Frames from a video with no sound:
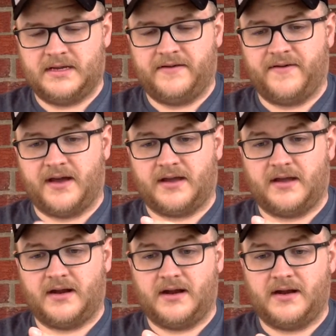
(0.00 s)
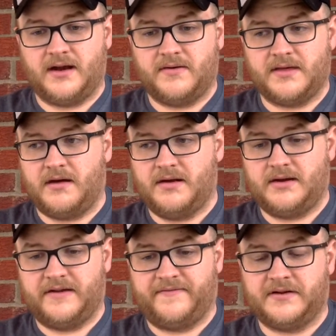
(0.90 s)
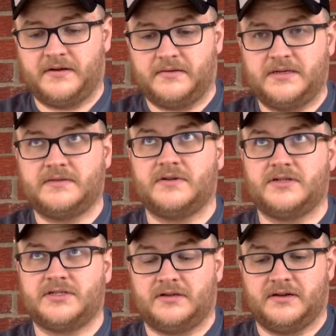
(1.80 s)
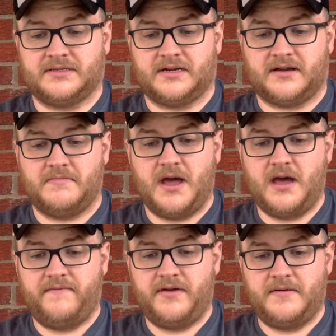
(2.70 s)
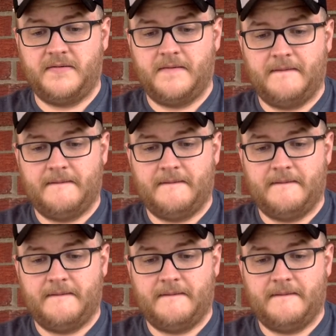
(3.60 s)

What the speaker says: See if I can get it in here without any difficulties, which looks like I'm having.